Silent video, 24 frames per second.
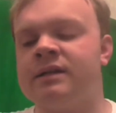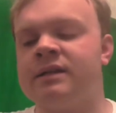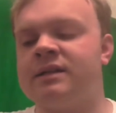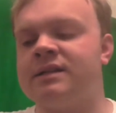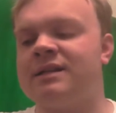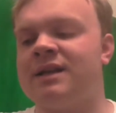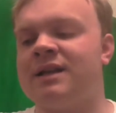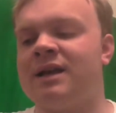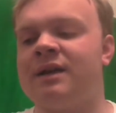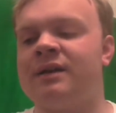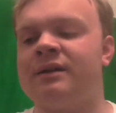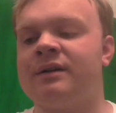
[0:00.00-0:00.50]

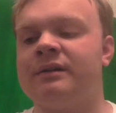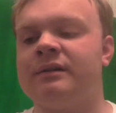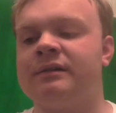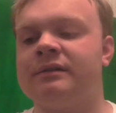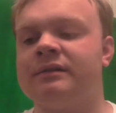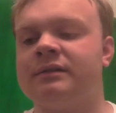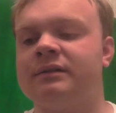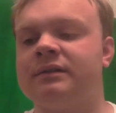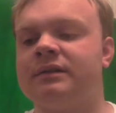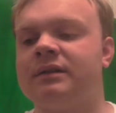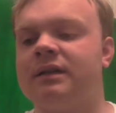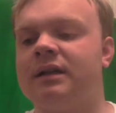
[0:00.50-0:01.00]

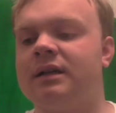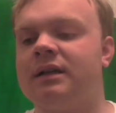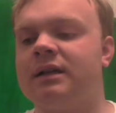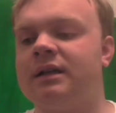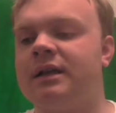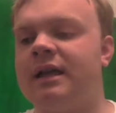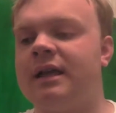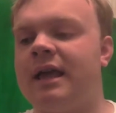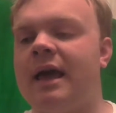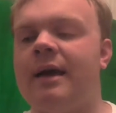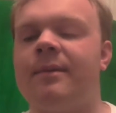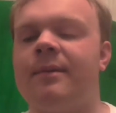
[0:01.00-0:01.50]
So,
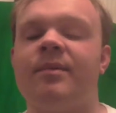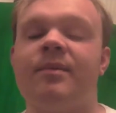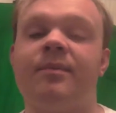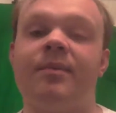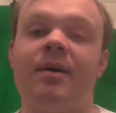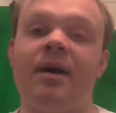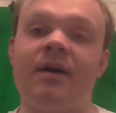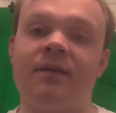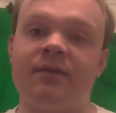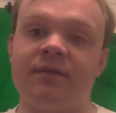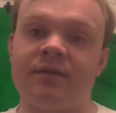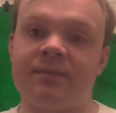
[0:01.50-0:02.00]
yeah. But
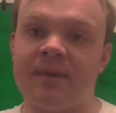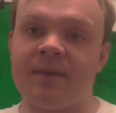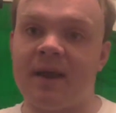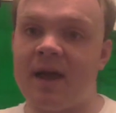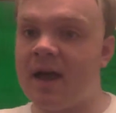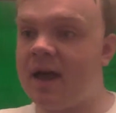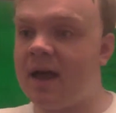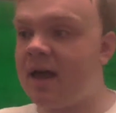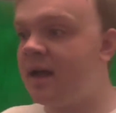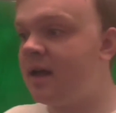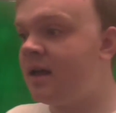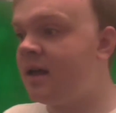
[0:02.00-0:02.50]
apart from
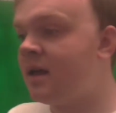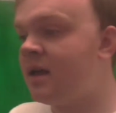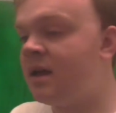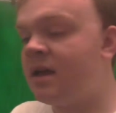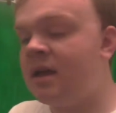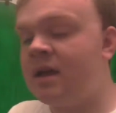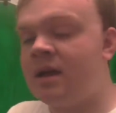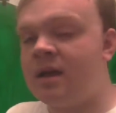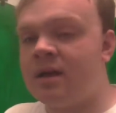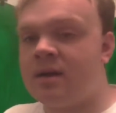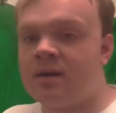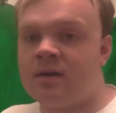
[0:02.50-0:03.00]
that,
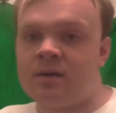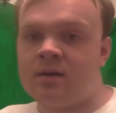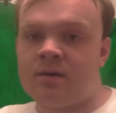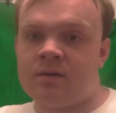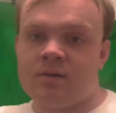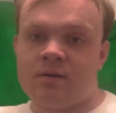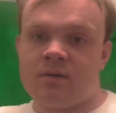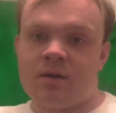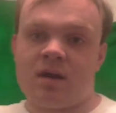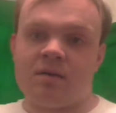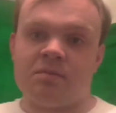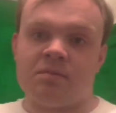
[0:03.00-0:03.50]

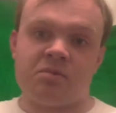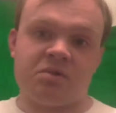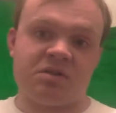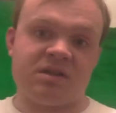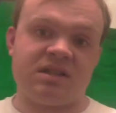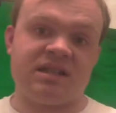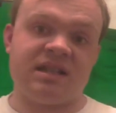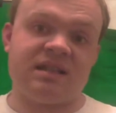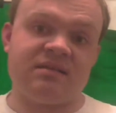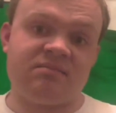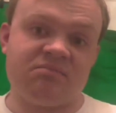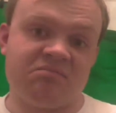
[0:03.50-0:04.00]
no more
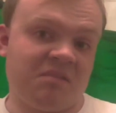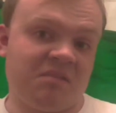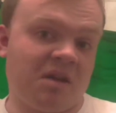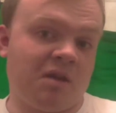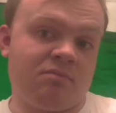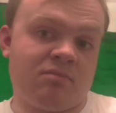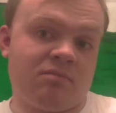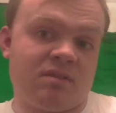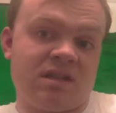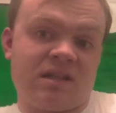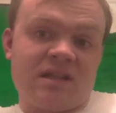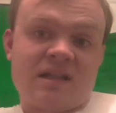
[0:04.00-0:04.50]

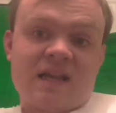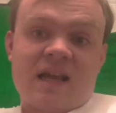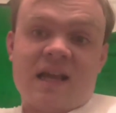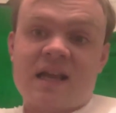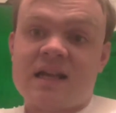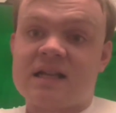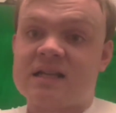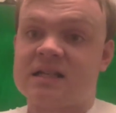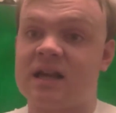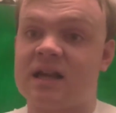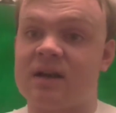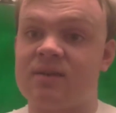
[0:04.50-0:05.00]
no
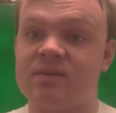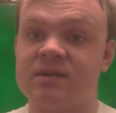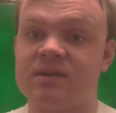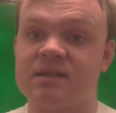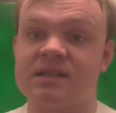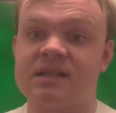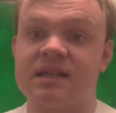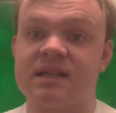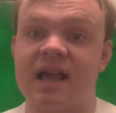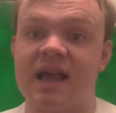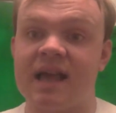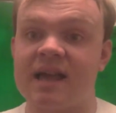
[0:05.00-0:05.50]
mistakes, I
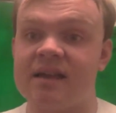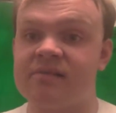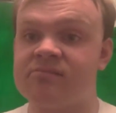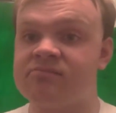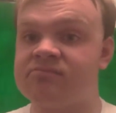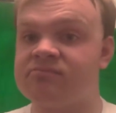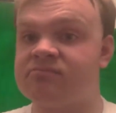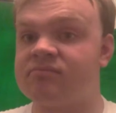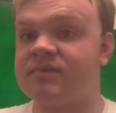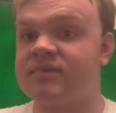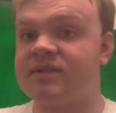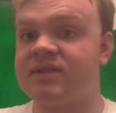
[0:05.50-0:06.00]
would say.
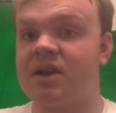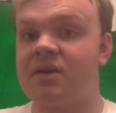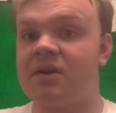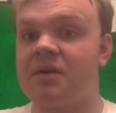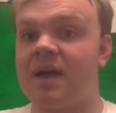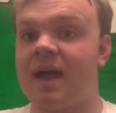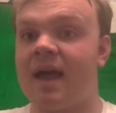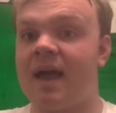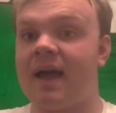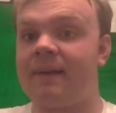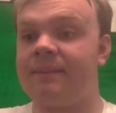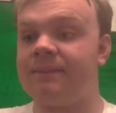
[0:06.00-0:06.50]
So
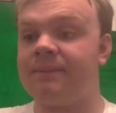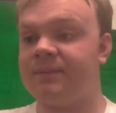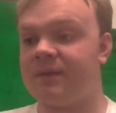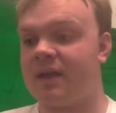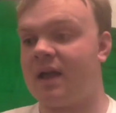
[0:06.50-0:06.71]
yeah.